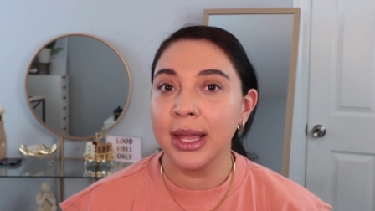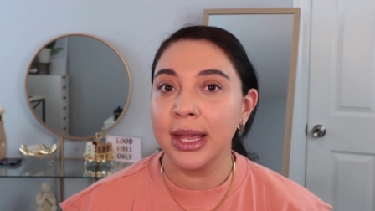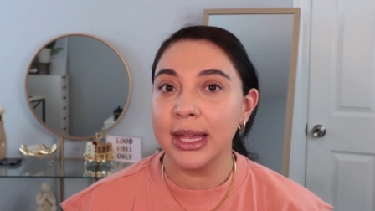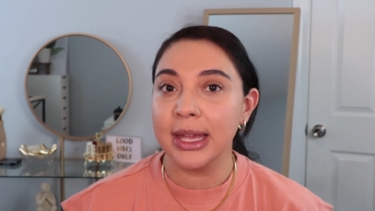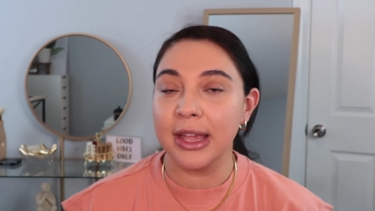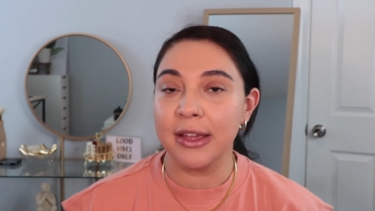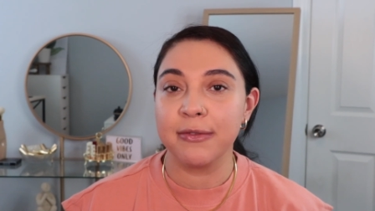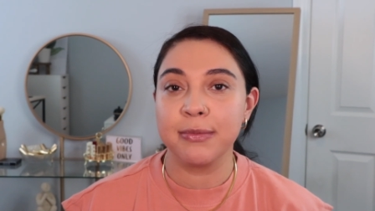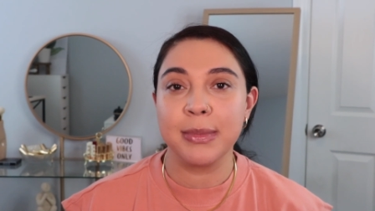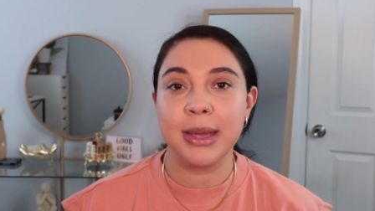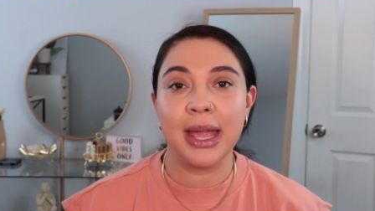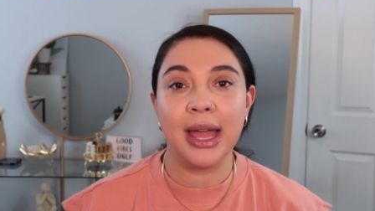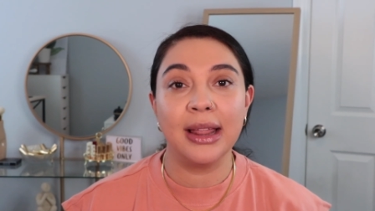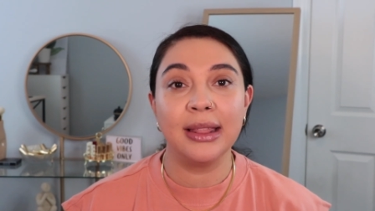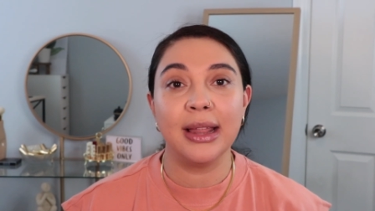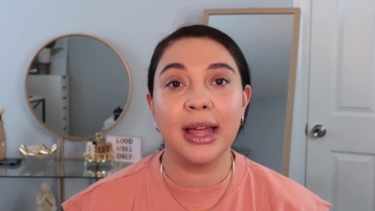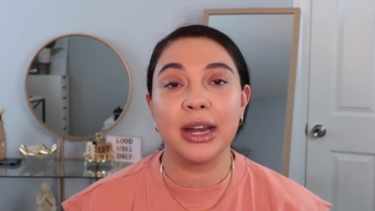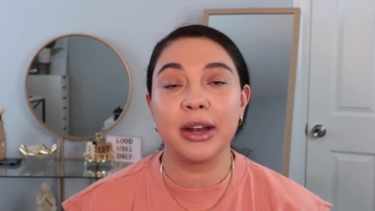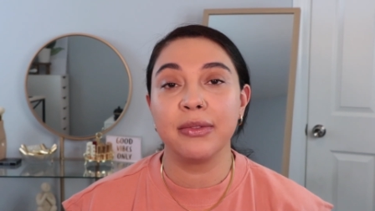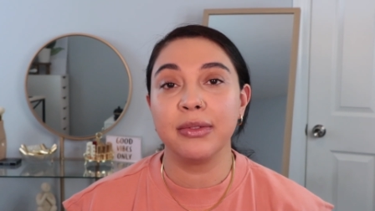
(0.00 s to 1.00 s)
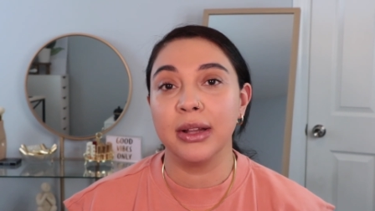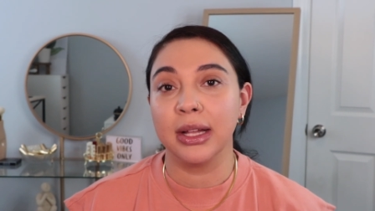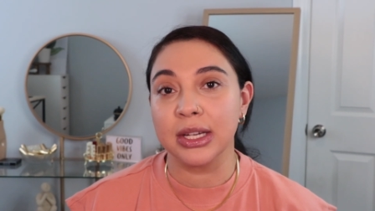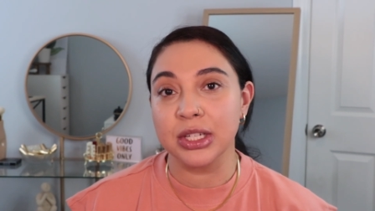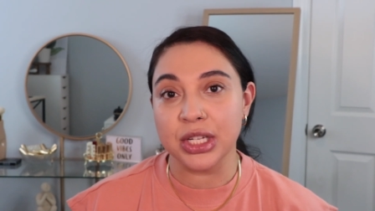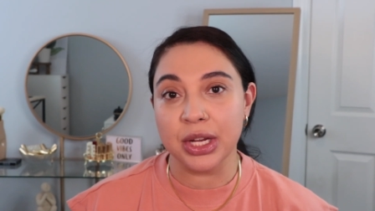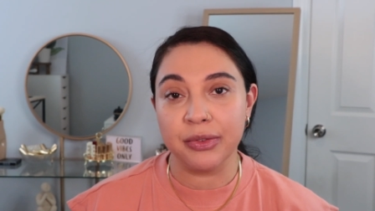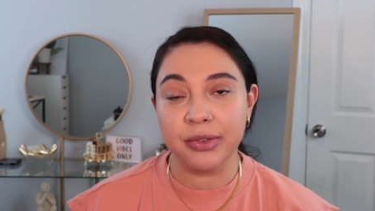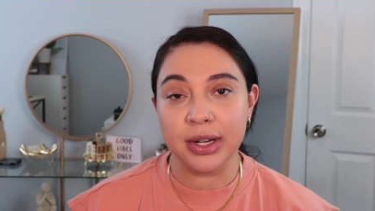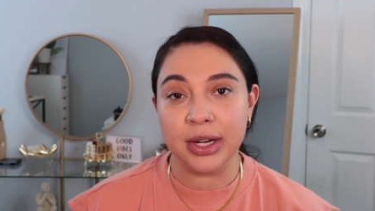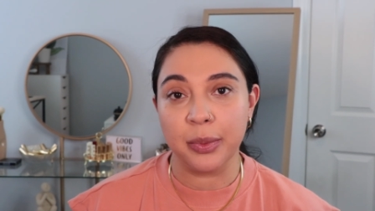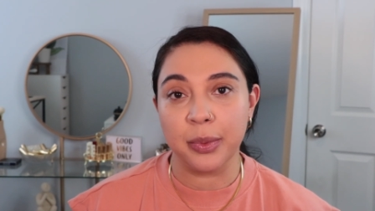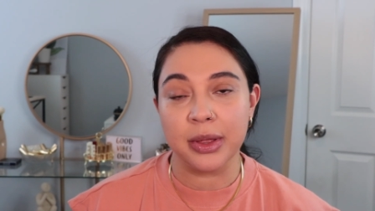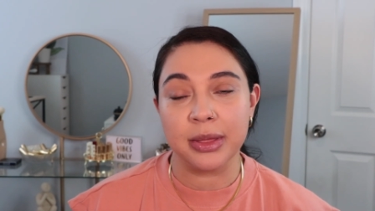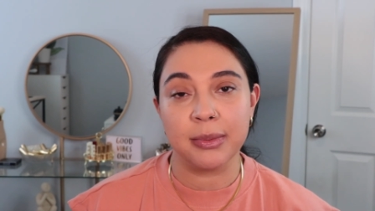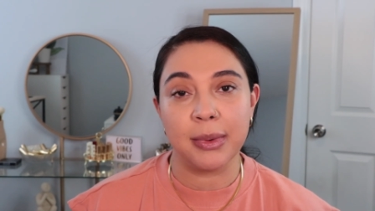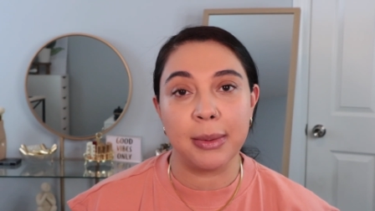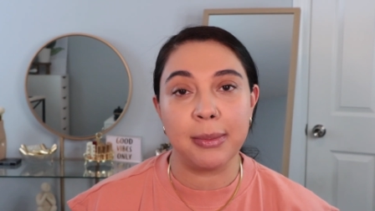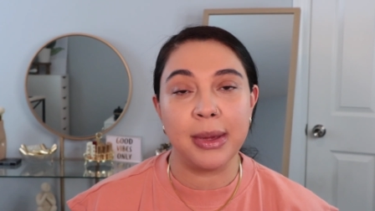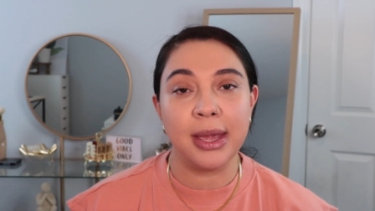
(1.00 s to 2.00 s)
give me a lot of longevity with
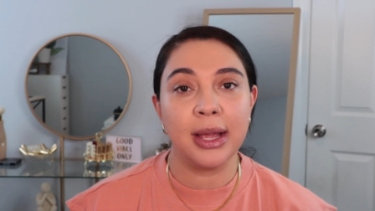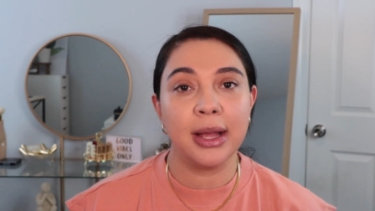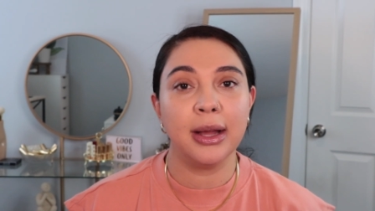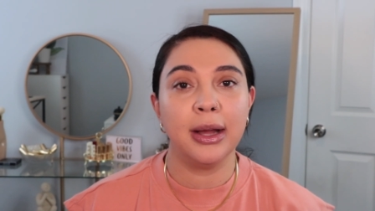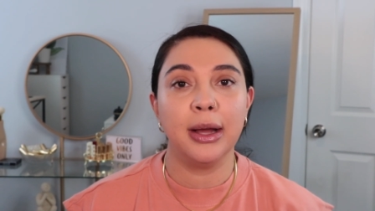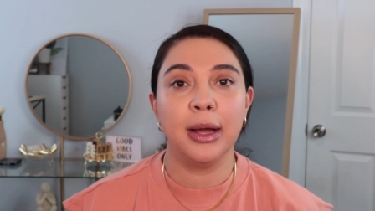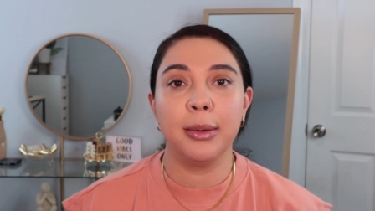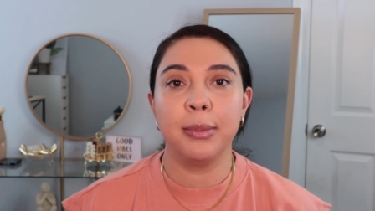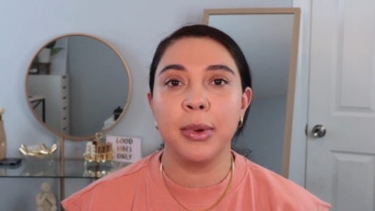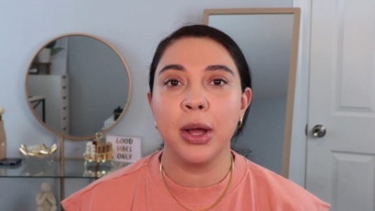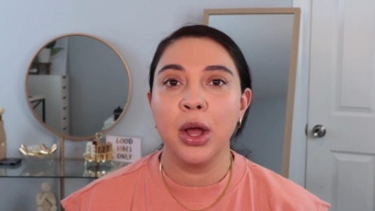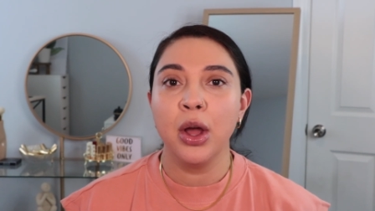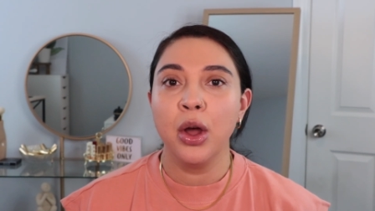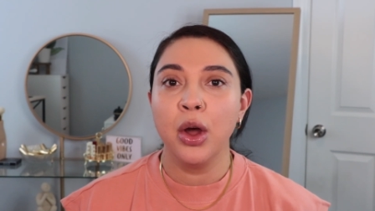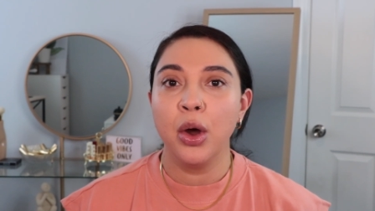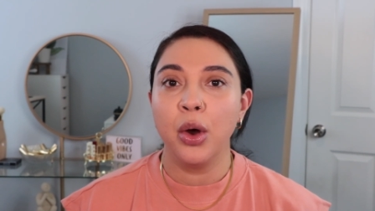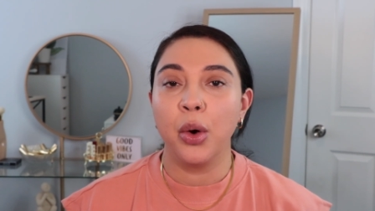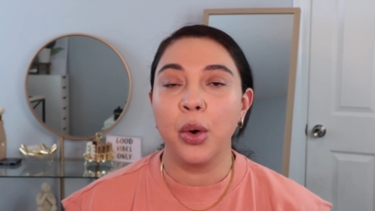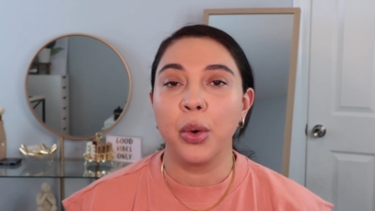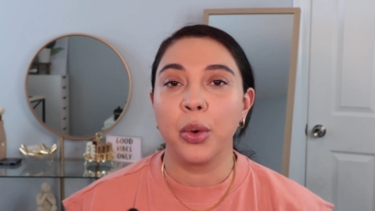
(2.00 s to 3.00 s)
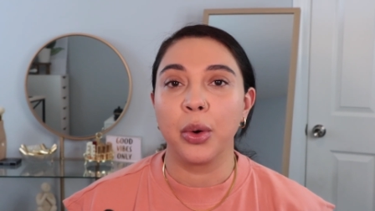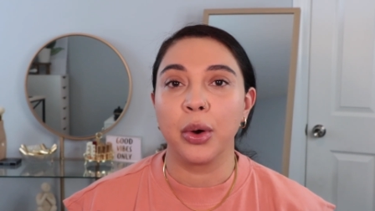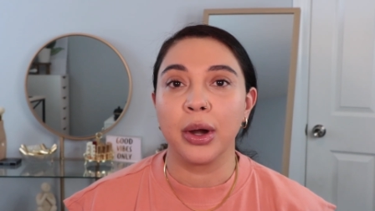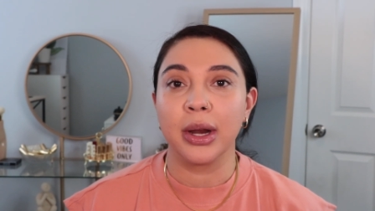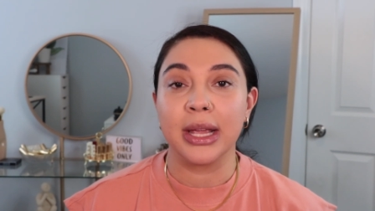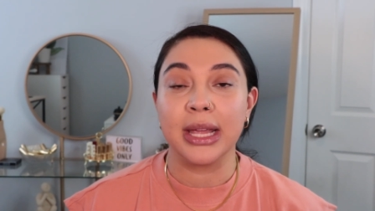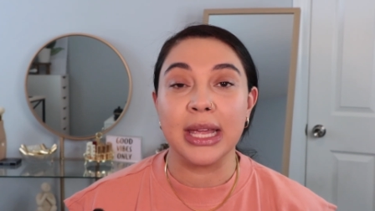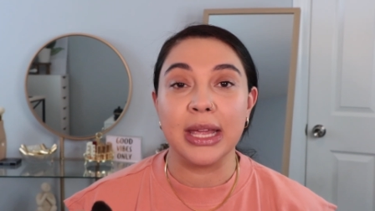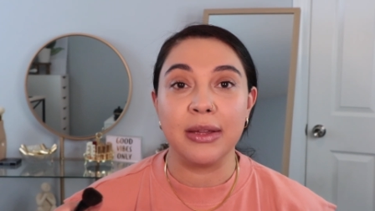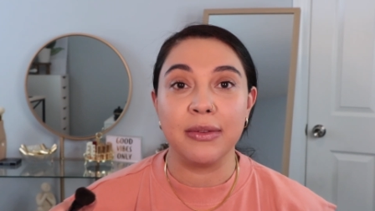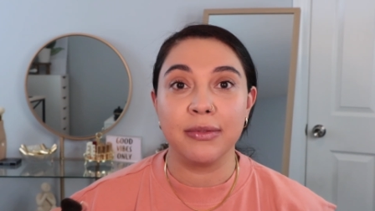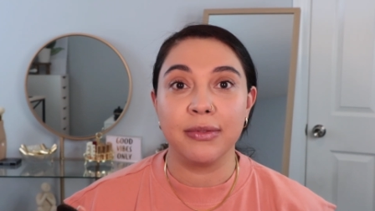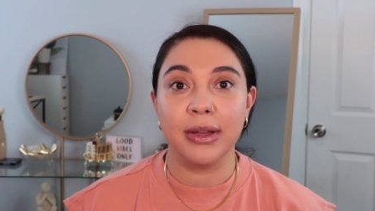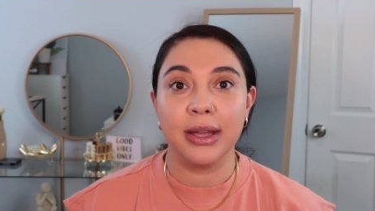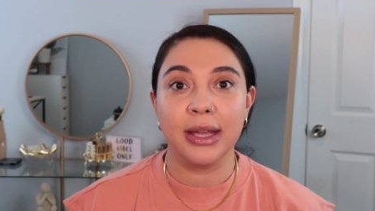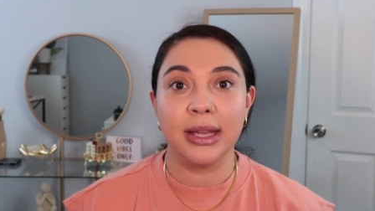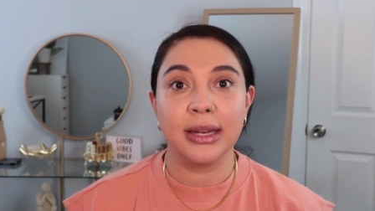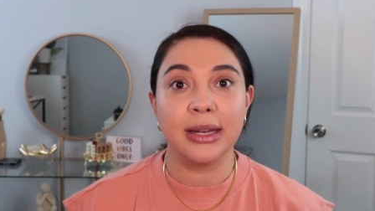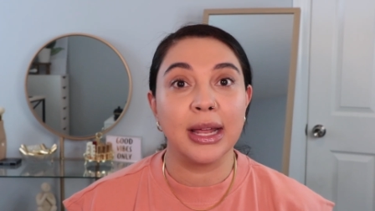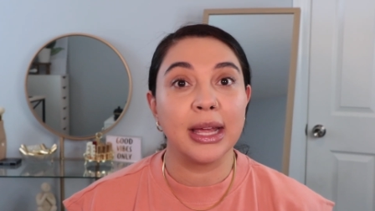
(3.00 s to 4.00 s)
my makeup or
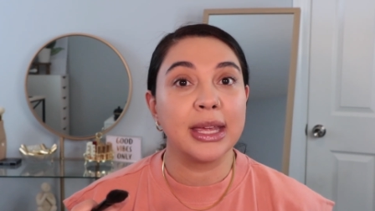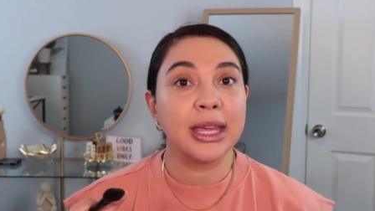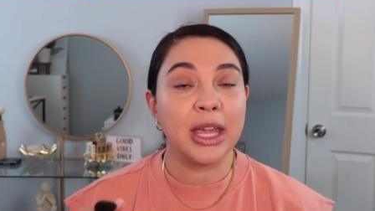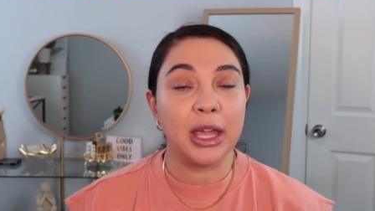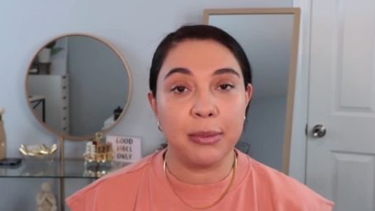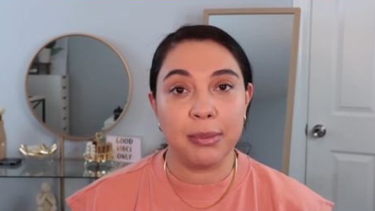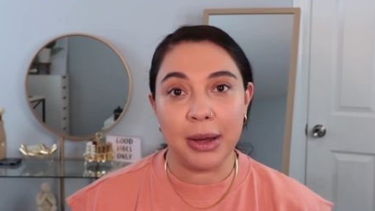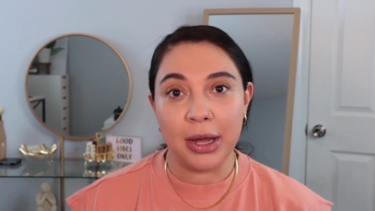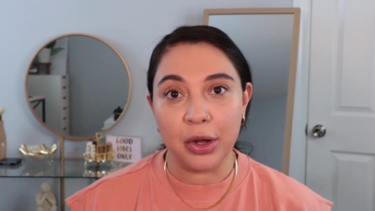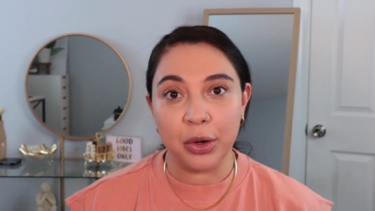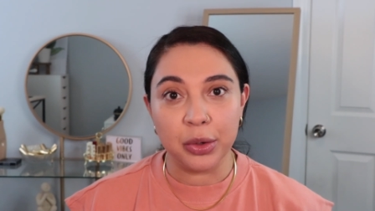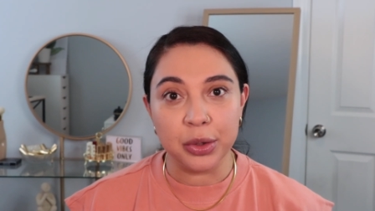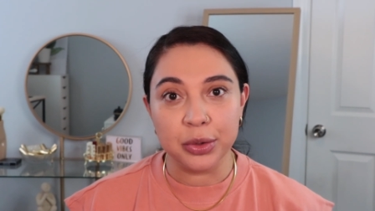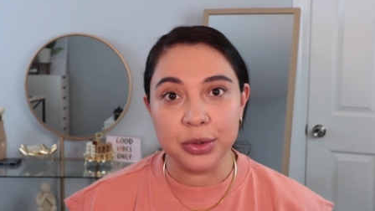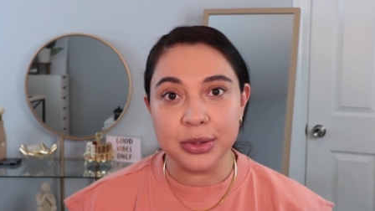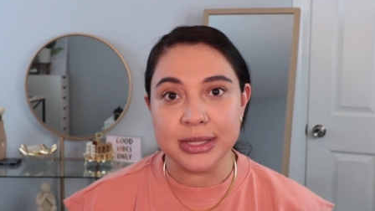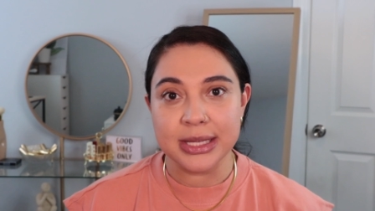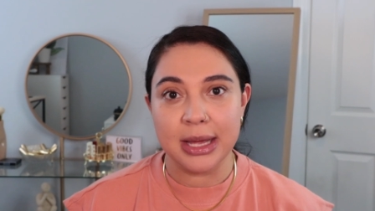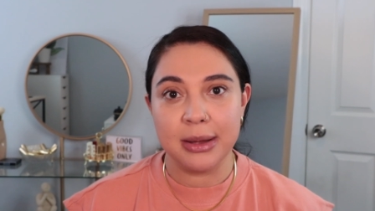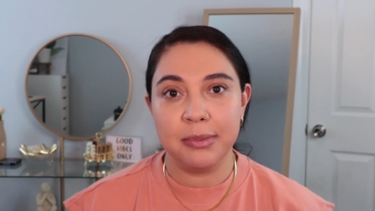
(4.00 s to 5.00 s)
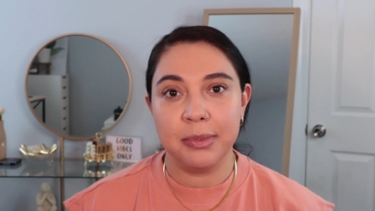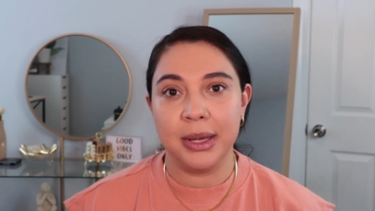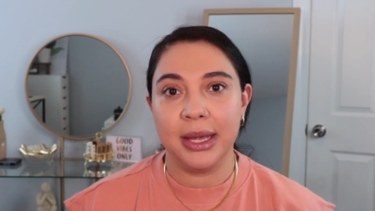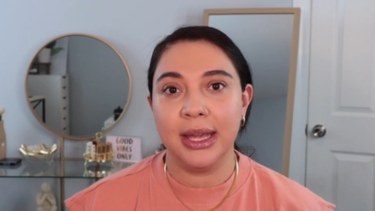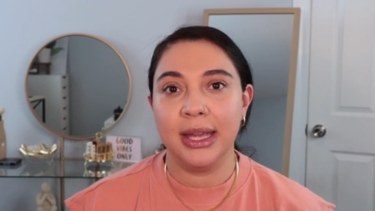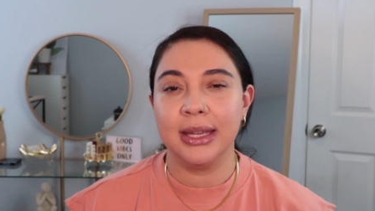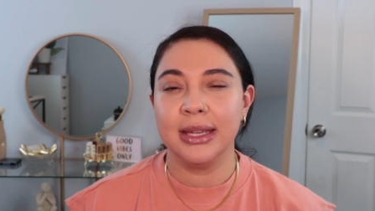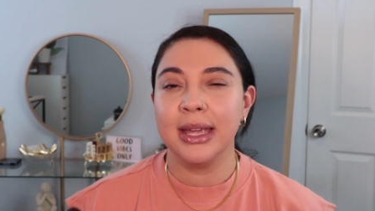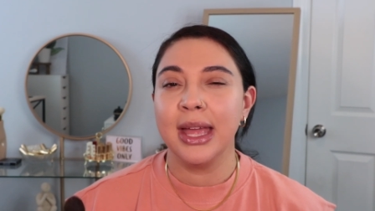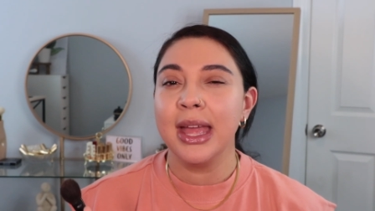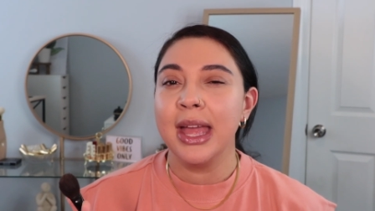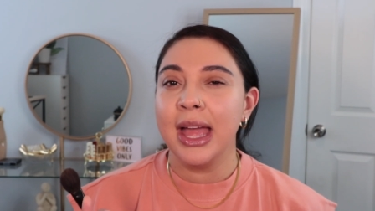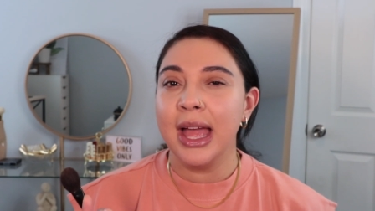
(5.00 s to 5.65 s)
even keep my oils at bay.